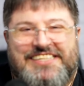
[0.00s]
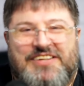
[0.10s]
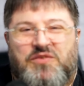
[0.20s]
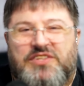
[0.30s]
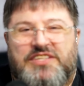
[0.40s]

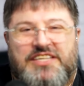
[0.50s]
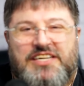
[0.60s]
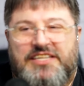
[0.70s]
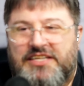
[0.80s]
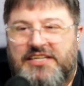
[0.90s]
They want the
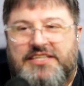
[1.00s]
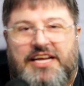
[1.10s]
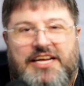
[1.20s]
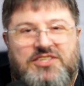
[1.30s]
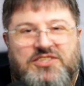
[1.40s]
little
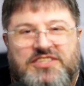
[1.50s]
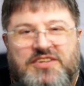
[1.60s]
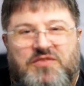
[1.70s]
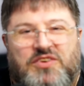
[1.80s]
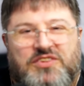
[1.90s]
attention.
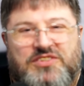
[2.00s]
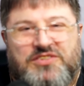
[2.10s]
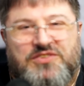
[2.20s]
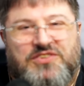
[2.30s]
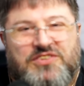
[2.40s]
They want
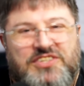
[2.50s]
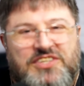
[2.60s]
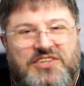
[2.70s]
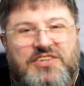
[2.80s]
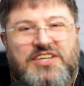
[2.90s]
to, you
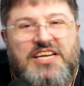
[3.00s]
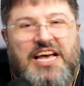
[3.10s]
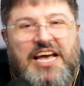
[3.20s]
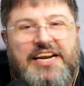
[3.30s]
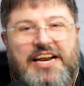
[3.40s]
know,
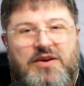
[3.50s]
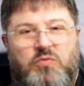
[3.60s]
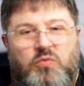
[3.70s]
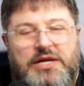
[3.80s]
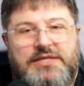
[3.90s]
and,
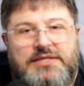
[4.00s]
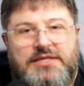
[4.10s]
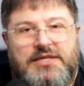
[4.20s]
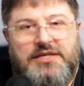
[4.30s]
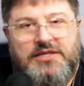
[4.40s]
and once
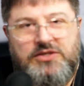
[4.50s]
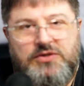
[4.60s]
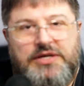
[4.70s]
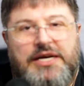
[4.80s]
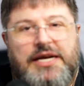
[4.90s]
uh, you
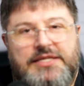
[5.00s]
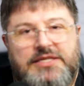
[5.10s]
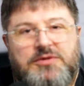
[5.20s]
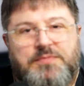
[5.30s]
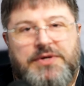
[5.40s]
can get
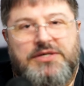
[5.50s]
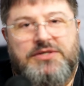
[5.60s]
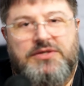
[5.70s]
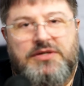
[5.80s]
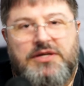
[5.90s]
this
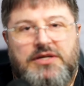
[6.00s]
person,